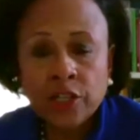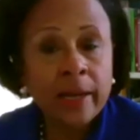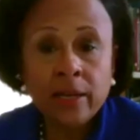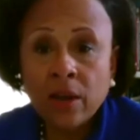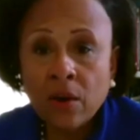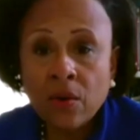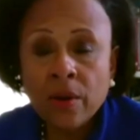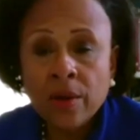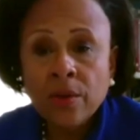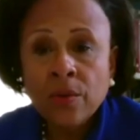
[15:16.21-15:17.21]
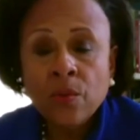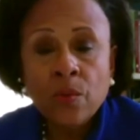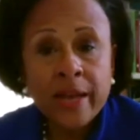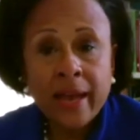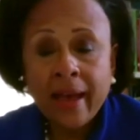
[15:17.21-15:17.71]
I know
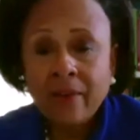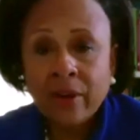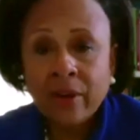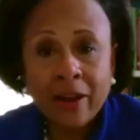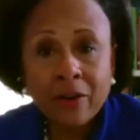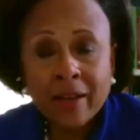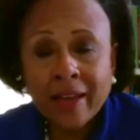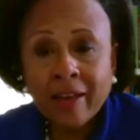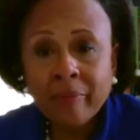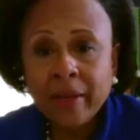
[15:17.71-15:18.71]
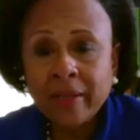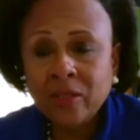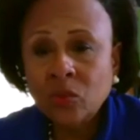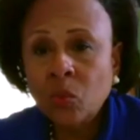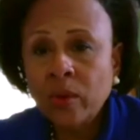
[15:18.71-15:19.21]
we have on our
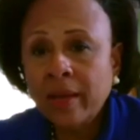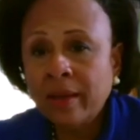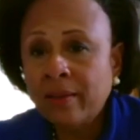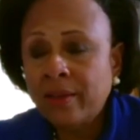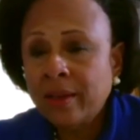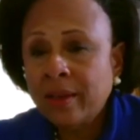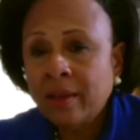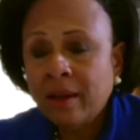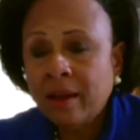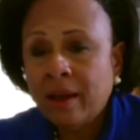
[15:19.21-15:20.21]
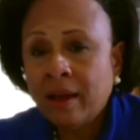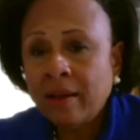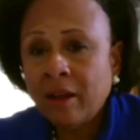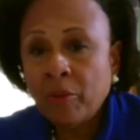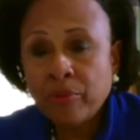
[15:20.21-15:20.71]
campus with
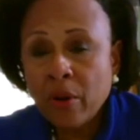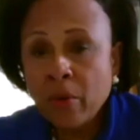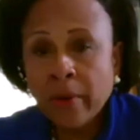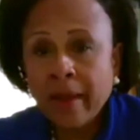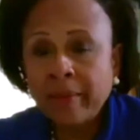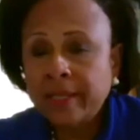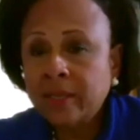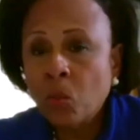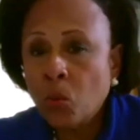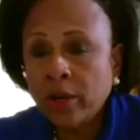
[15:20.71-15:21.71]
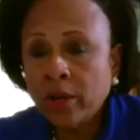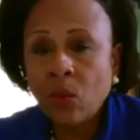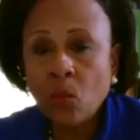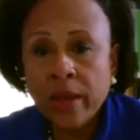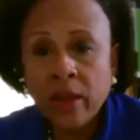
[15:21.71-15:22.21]
a program and some work
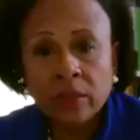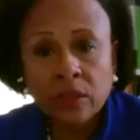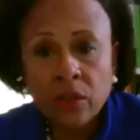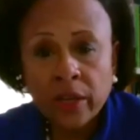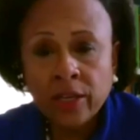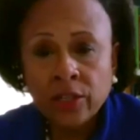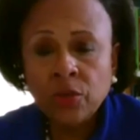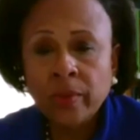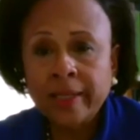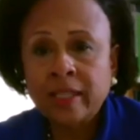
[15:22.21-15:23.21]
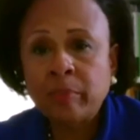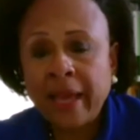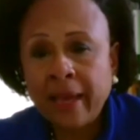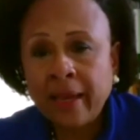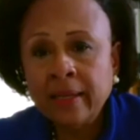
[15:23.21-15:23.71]
that we are looking to
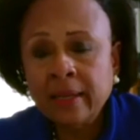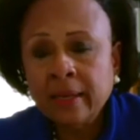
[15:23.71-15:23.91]
expand.